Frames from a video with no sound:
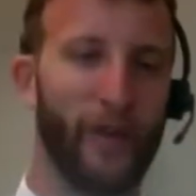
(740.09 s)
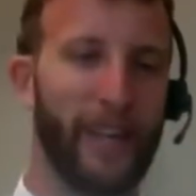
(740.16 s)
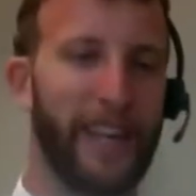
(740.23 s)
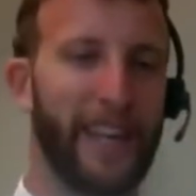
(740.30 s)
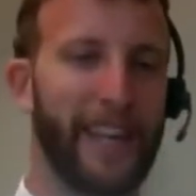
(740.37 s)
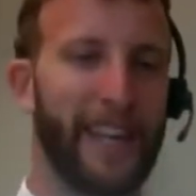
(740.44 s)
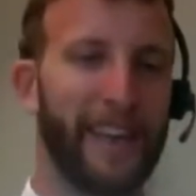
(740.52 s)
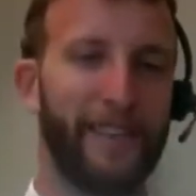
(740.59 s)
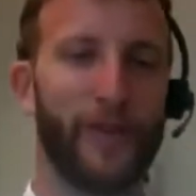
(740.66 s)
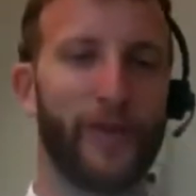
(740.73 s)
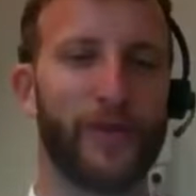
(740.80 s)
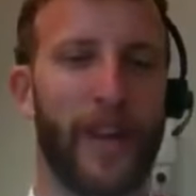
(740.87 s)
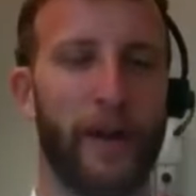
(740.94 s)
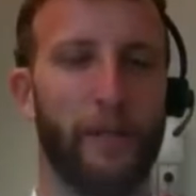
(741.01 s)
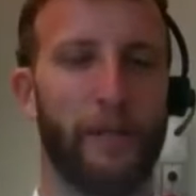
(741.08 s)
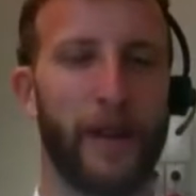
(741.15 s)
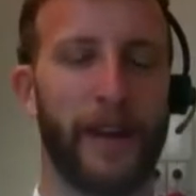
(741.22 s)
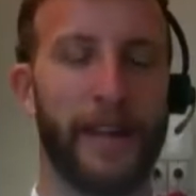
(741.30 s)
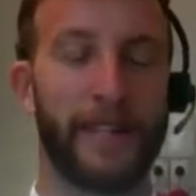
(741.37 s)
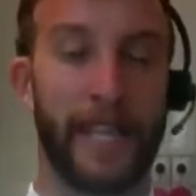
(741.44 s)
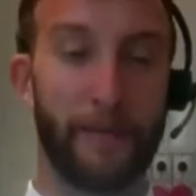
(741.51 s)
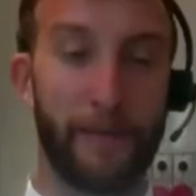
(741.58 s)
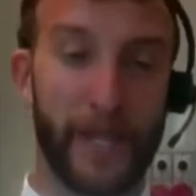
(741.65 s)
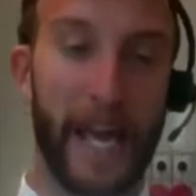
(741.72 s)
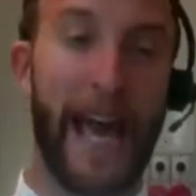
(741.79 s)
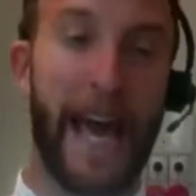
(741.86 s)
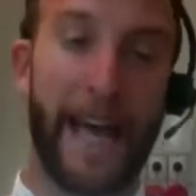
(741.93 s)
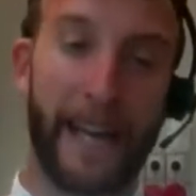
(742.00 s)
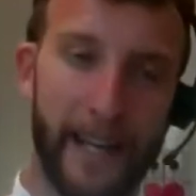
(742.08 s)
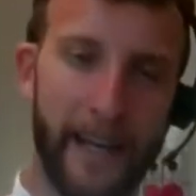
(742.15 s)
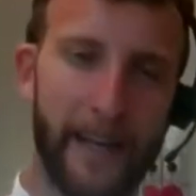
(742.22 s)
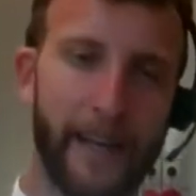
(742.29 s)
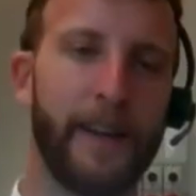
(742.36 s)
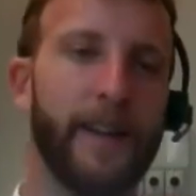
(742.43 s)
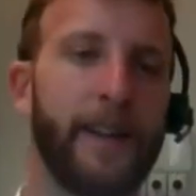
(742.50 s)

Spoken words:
We give you some tips and